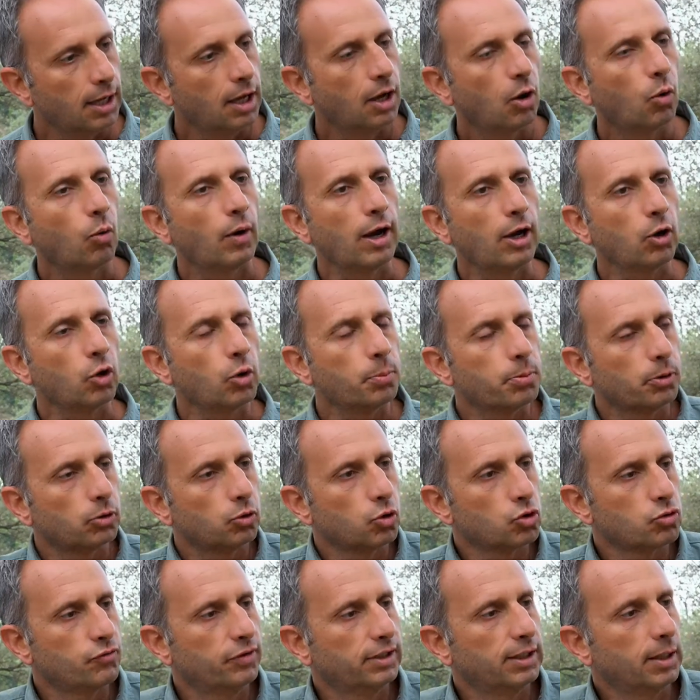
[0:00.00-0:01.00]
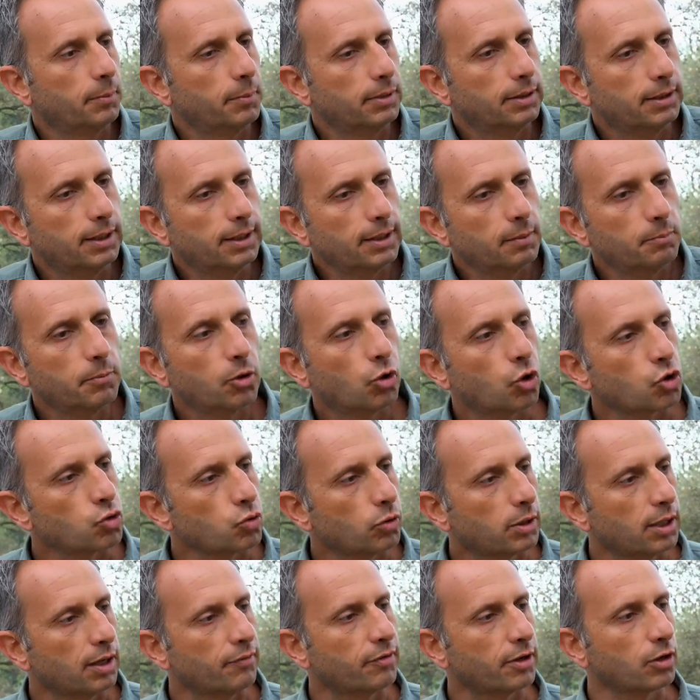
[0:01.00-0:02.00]
Why we produce vitamin D? Because we
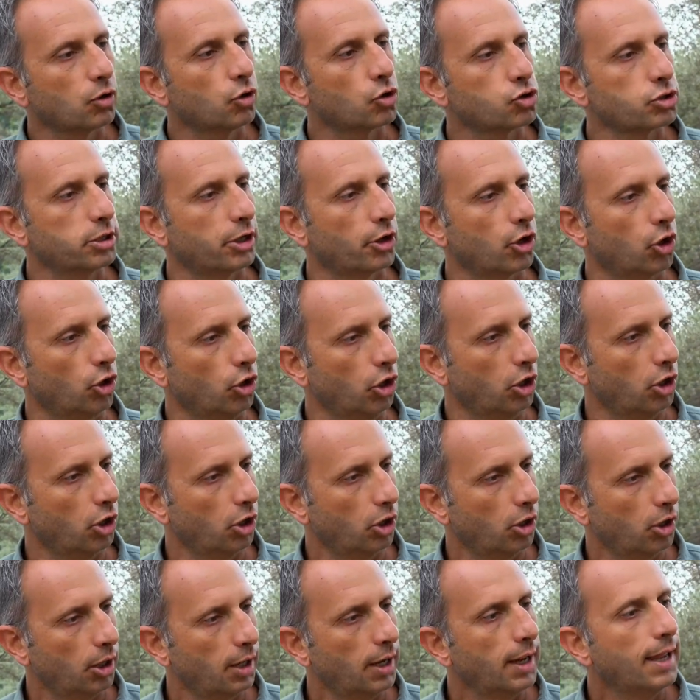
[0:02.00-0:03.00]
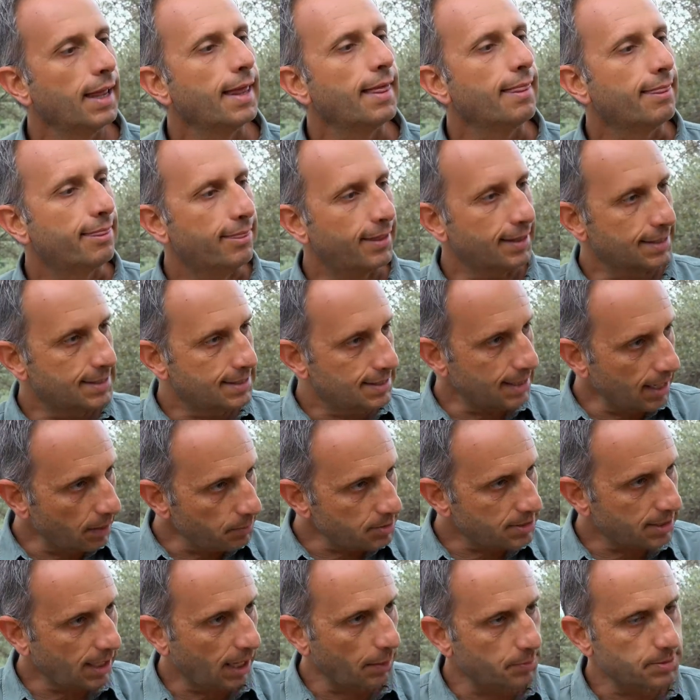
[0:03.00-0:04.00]
have ergosterol. The same
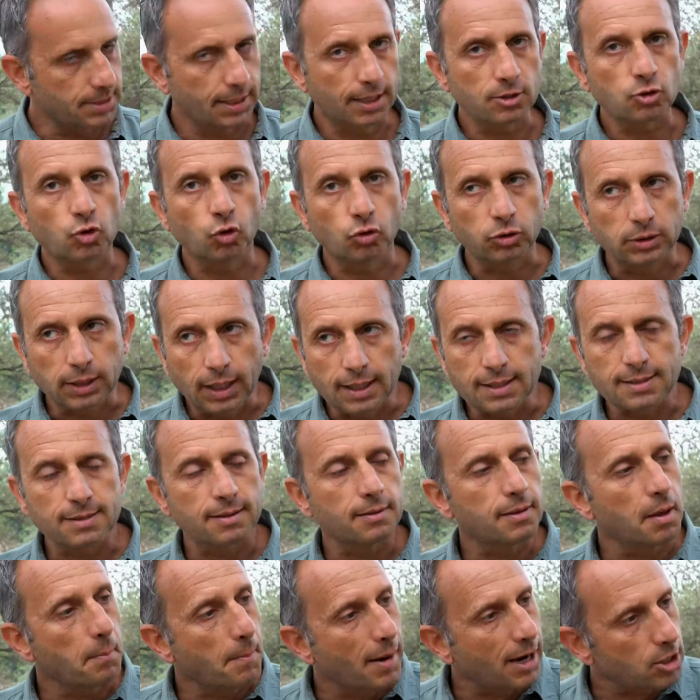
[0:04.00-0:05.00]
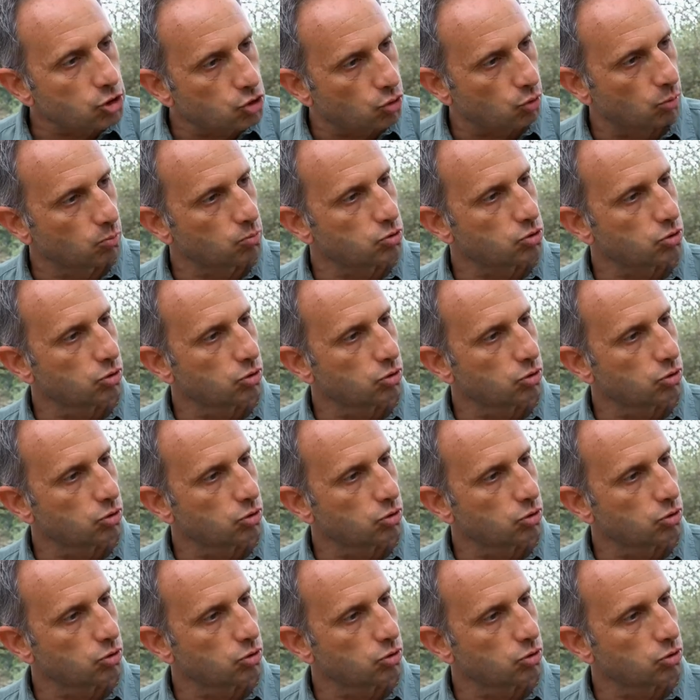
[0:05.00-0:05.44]
substance contains the mushrooms.